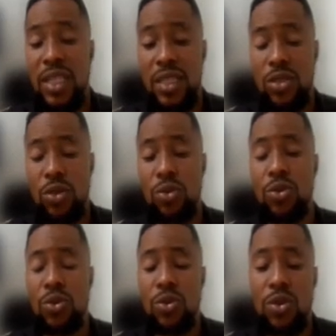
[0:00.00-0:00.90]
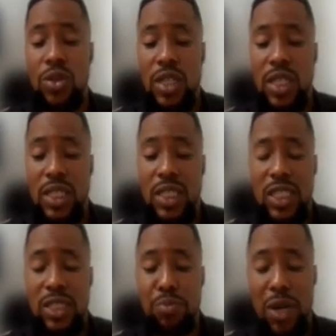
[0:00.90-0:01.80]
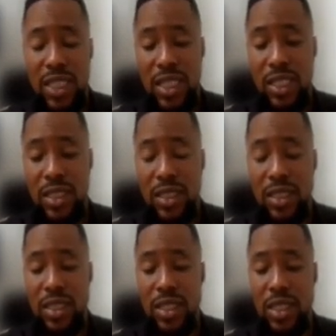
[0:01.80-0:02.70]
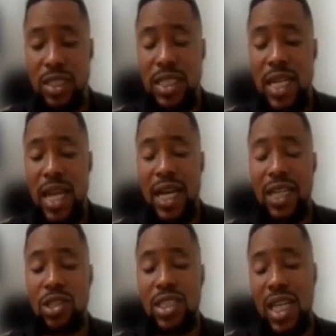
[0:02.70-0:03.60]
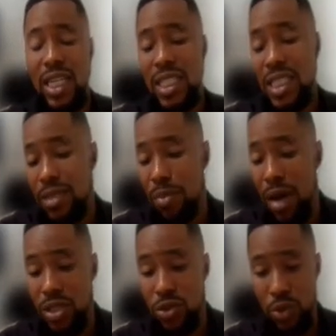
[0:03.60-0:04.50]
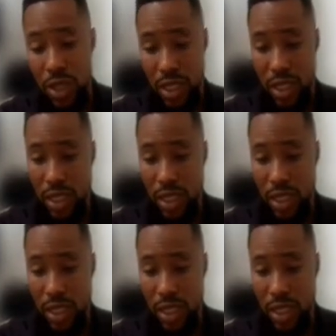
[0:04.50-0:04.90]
So this pattern is like an alternate pathway